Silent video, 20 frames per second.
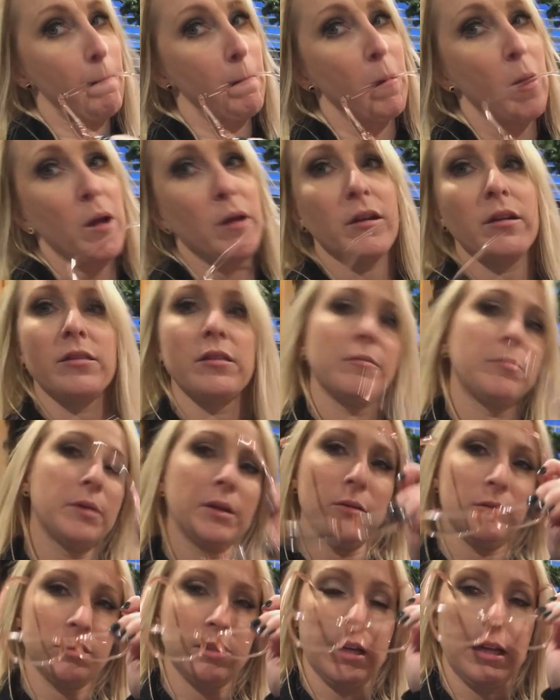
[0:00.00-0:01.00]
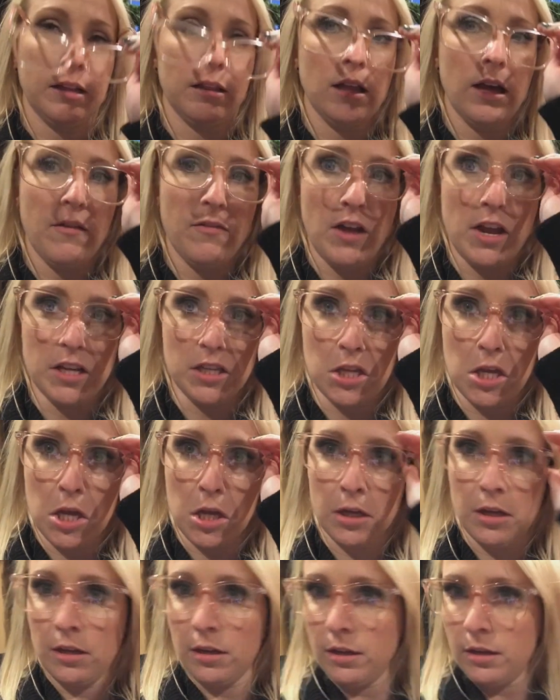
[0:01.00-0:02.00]
I get the pink ones. I love these.
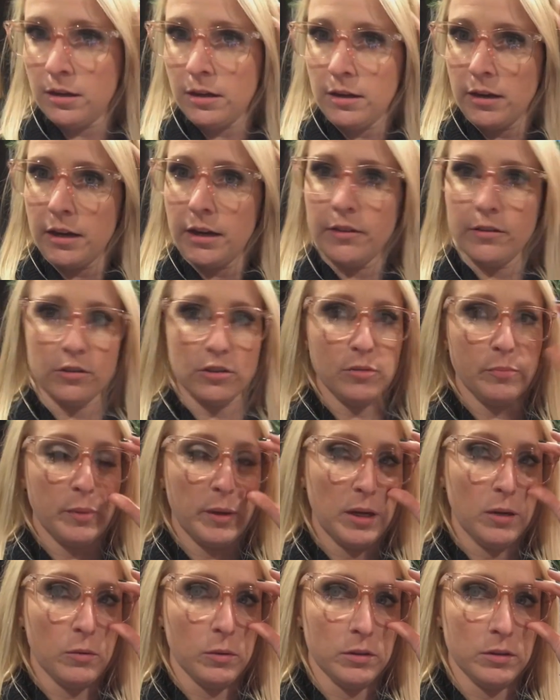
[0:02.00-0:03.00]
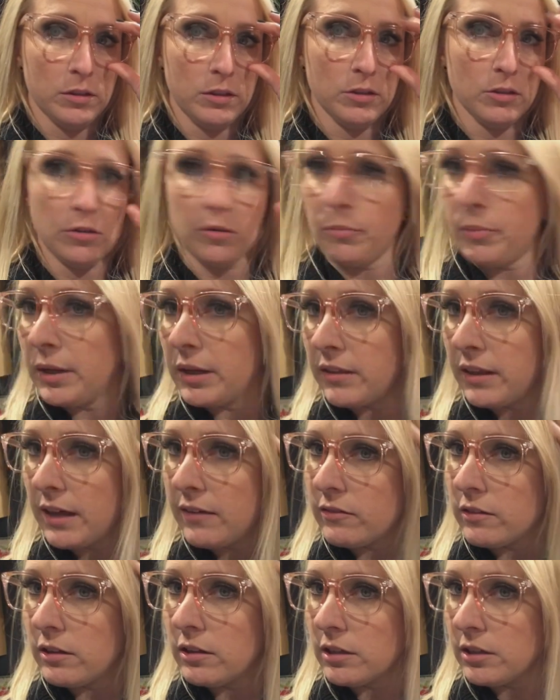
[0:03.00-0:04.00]
And there's the pink ones. These are the pink. They
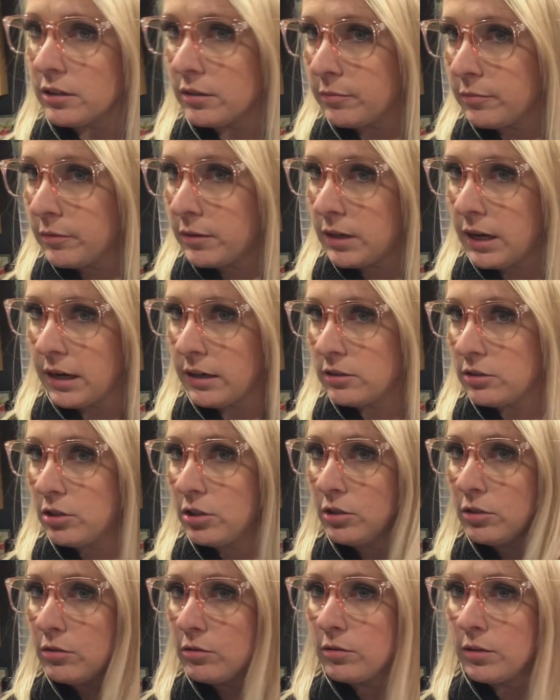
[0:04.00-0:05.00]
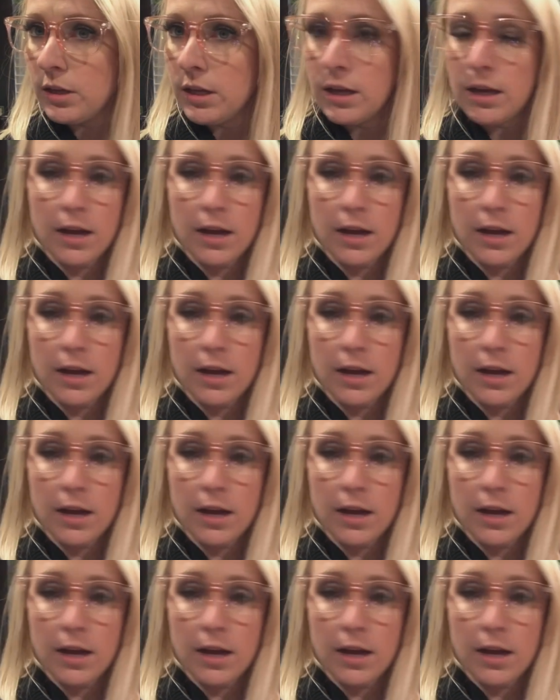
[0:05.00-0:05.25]
have a clear kind too.